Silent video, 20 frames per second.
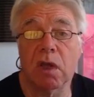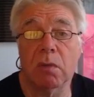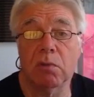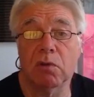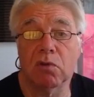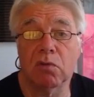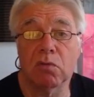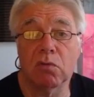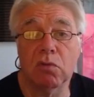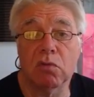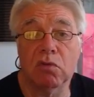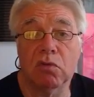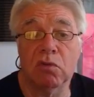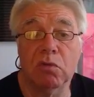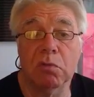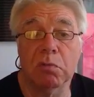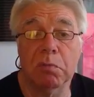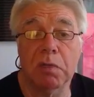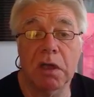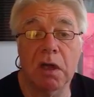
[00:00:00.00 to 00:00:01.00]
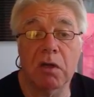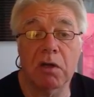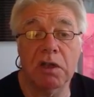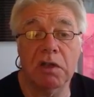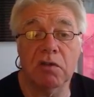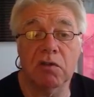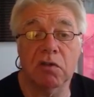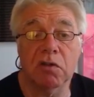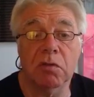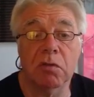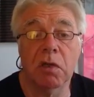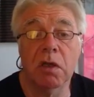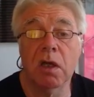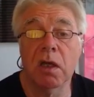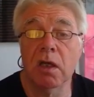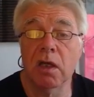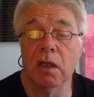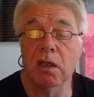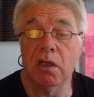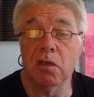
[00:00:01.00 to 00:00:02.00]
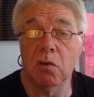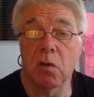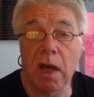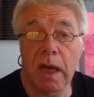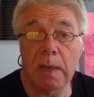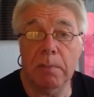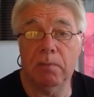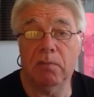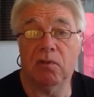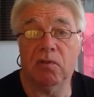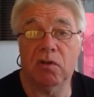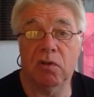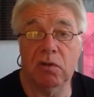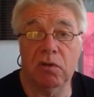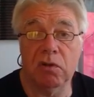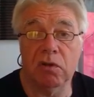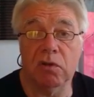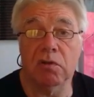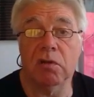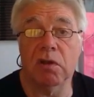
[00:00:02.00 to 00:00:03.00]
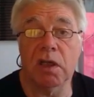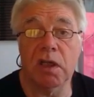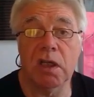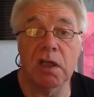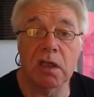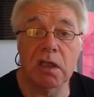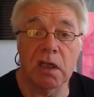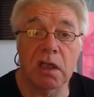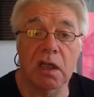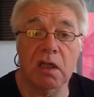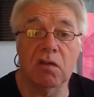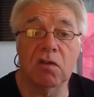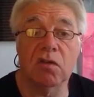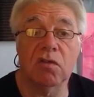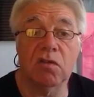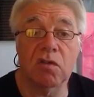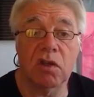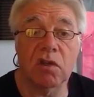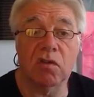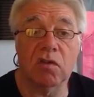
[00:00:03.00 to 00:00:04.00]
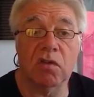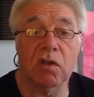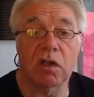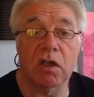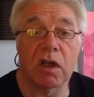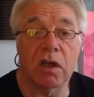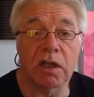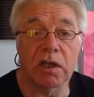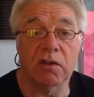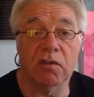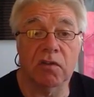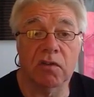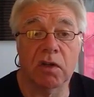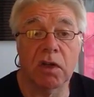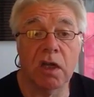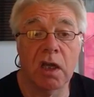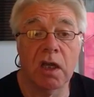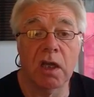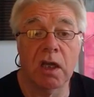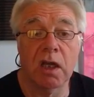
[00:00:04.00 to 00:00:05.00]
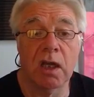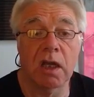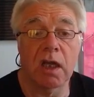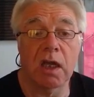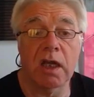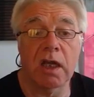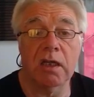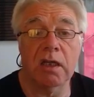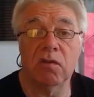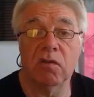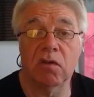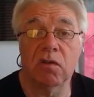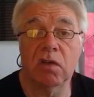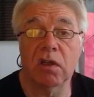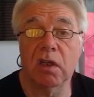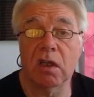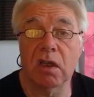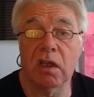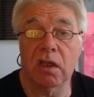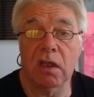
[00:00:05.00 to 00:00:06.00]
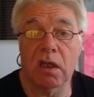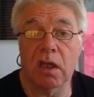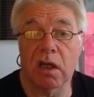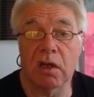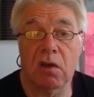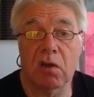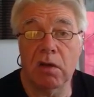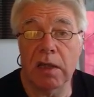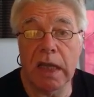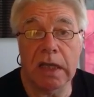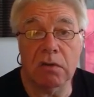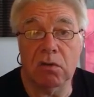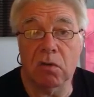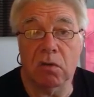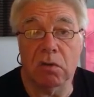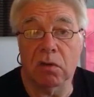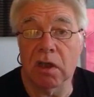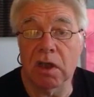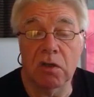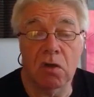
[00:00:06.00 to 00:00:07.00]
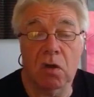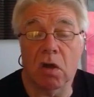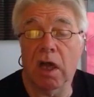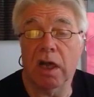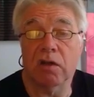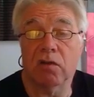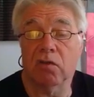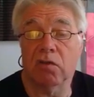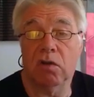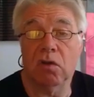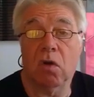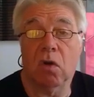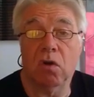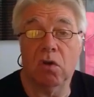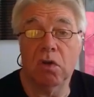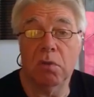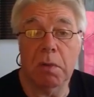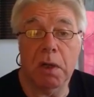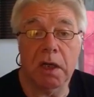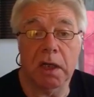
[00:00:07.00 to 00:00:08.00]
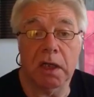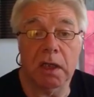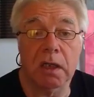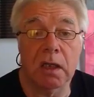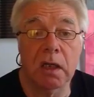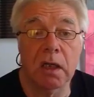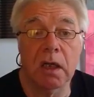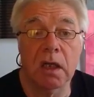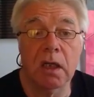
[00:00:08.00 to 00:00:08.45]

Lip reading: coming towards you and behind you, you absolutely need decent lights. And they are an add-on. They're not actually on the bike.